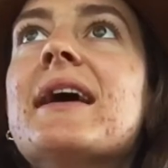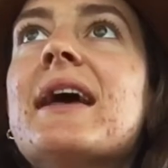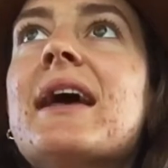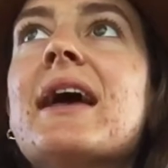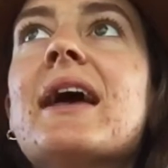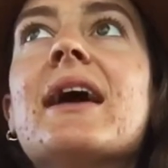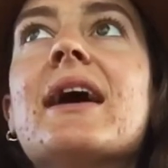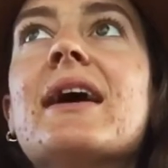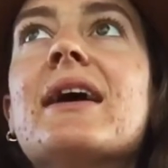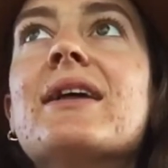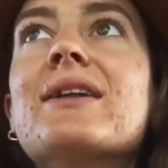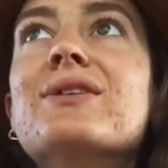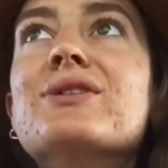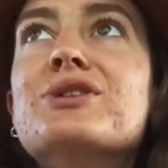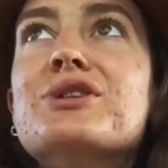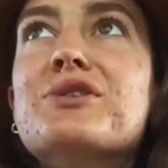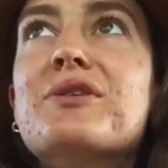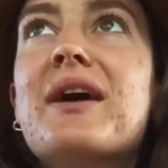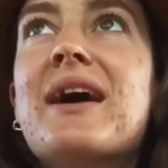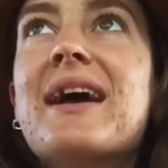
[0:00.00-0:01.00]
And
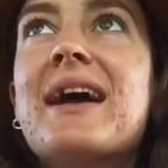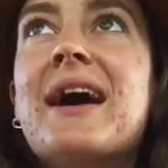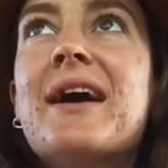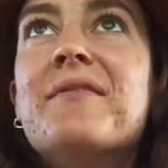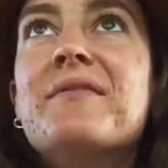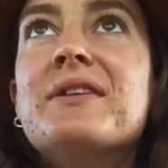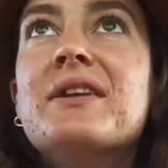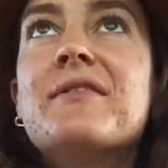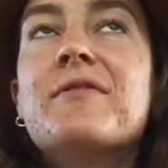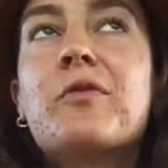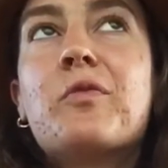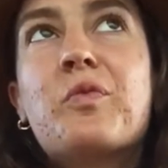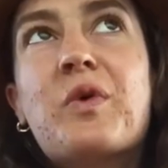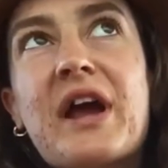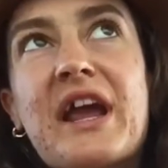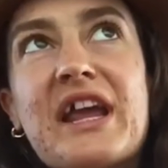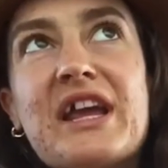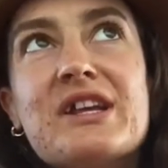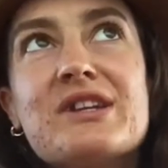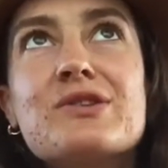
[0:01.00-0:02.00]
do I have enough
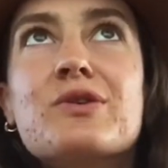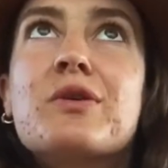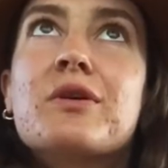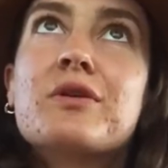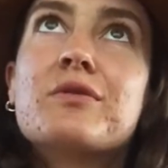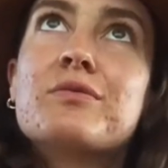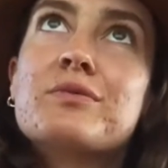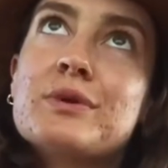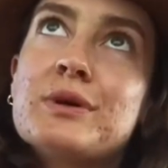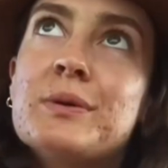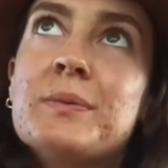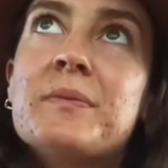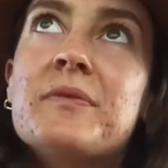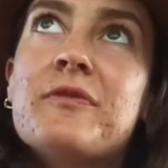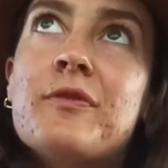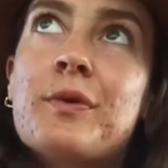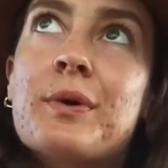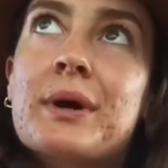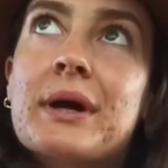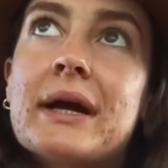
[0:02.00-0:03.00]
weight or room
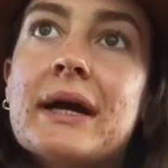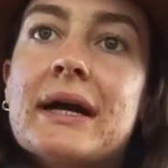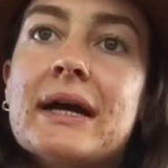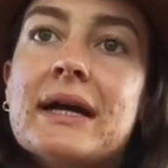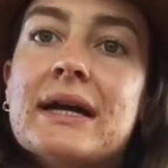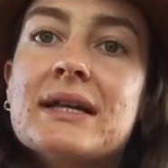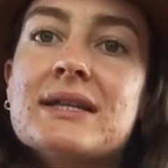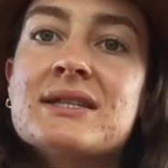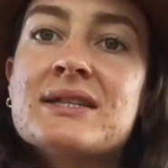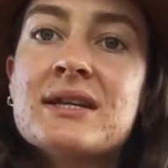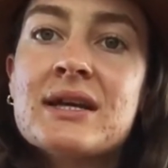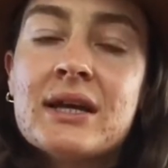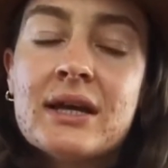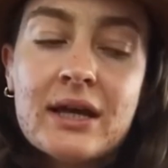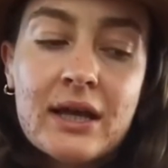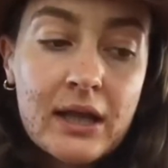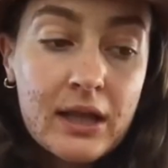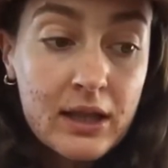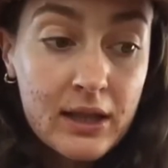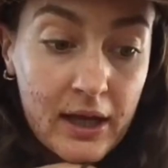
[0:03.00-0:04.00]
for it?
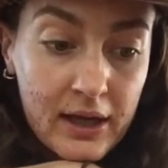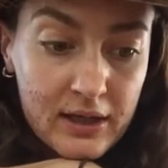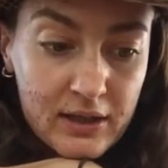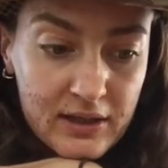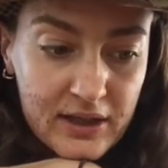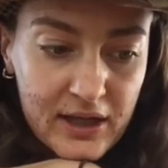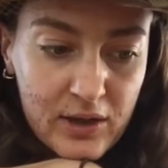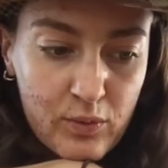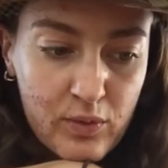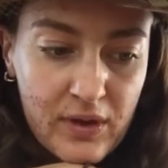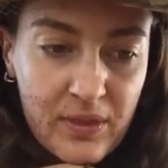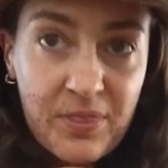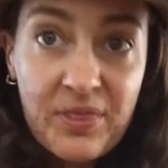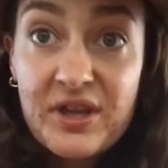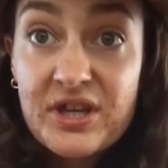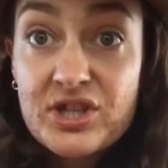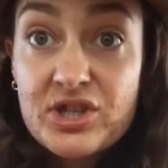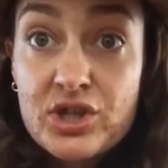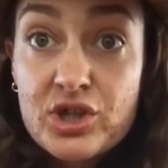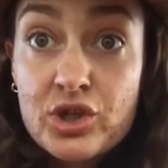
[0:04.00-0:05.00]
Luckily with
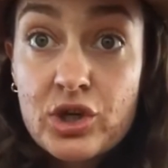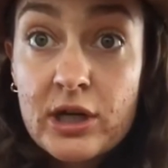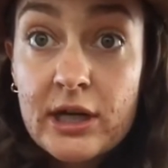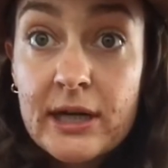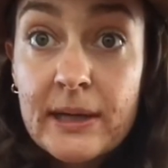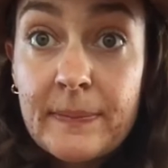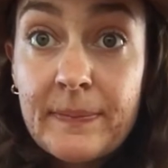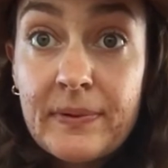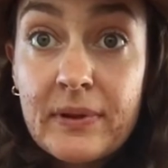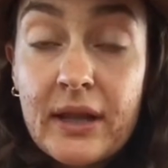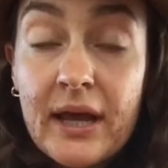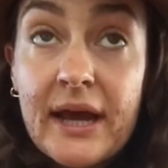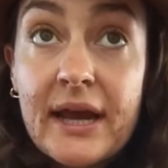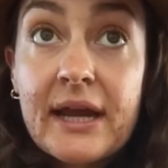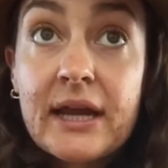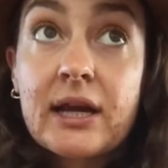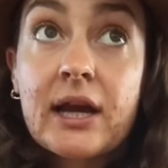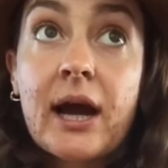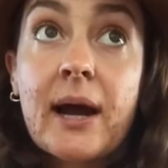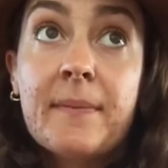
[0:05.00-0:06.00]
this trip,
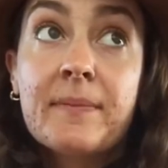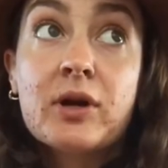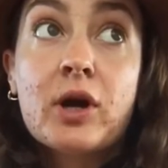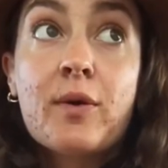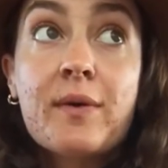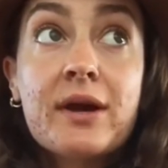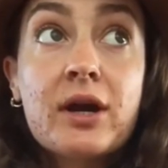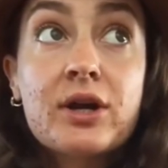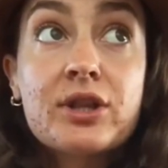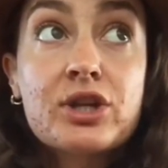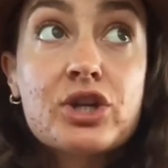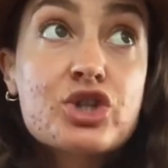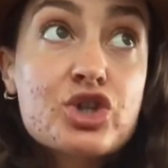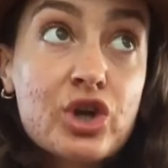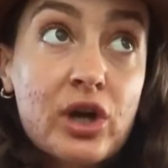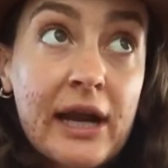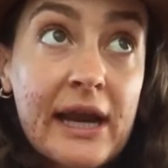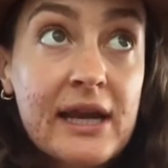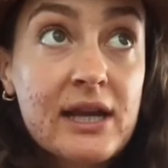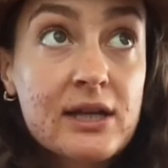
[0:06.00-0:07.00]
like, I'm going on the
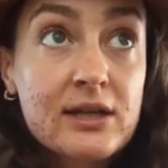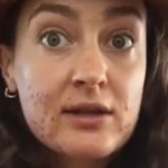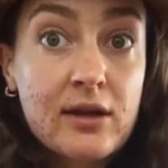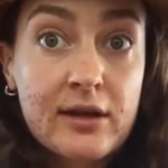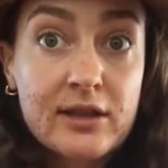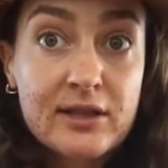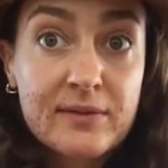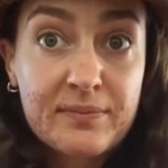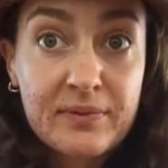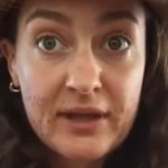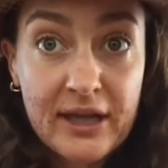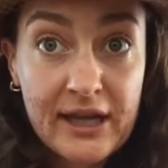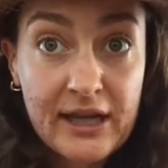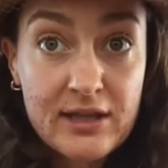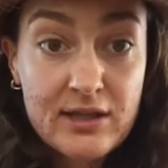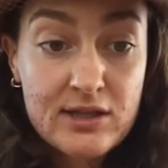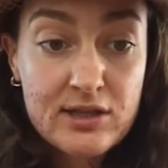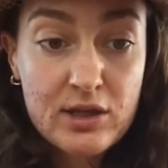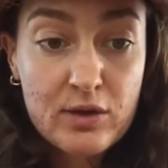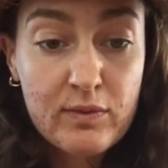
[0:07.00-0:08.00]
train and not the
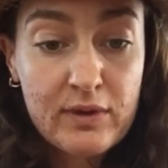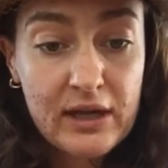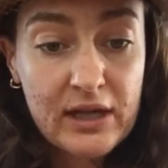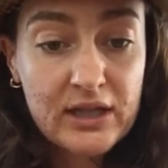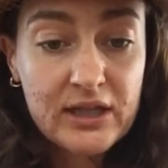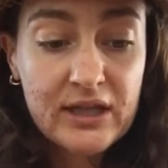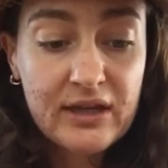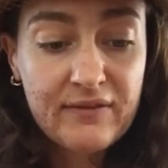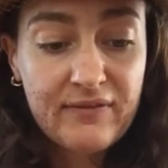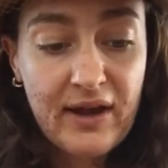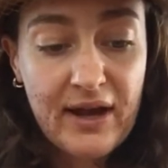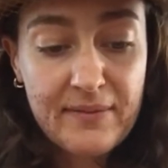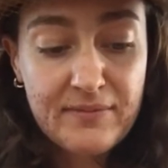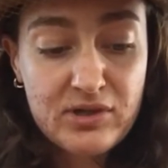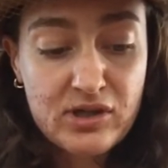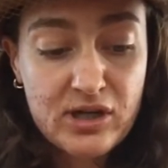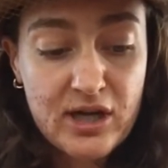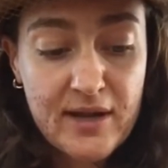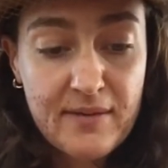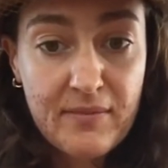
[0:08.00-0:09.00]
plane. So when I leave
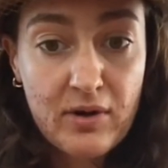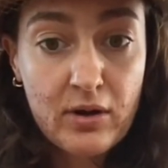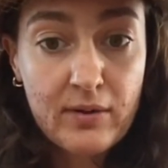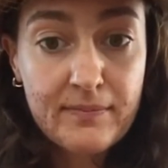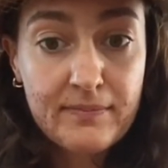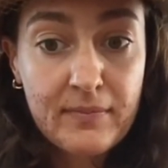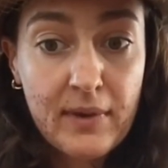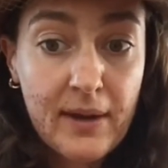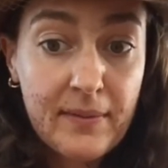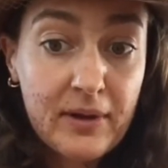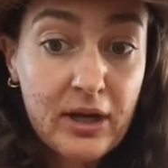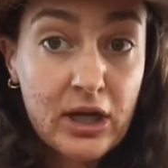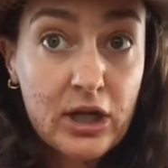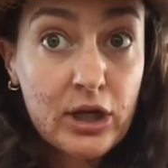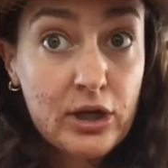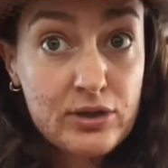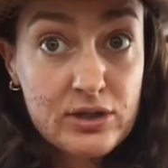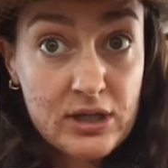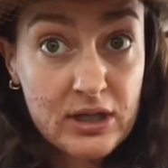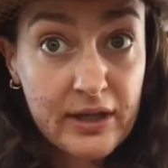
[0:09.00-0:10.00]
Amsterdam, I'm gonna
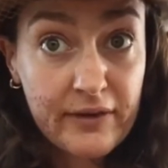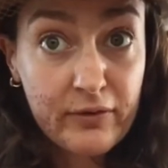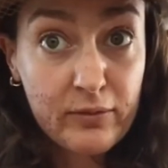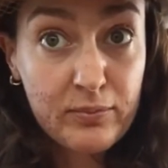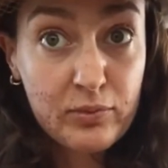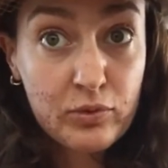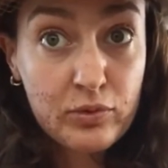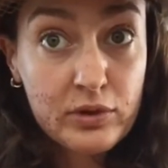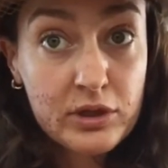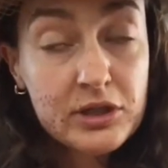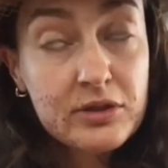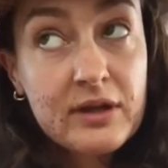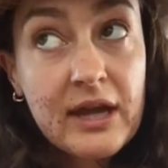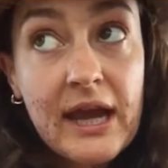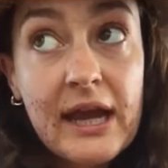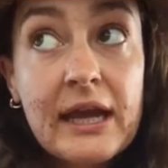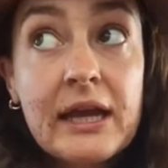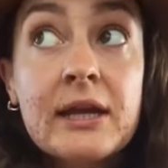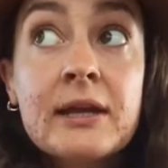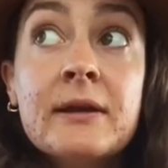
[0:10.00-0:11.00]
go to Liverpool,
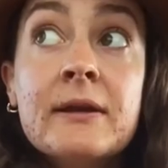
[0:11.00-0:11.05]
UK.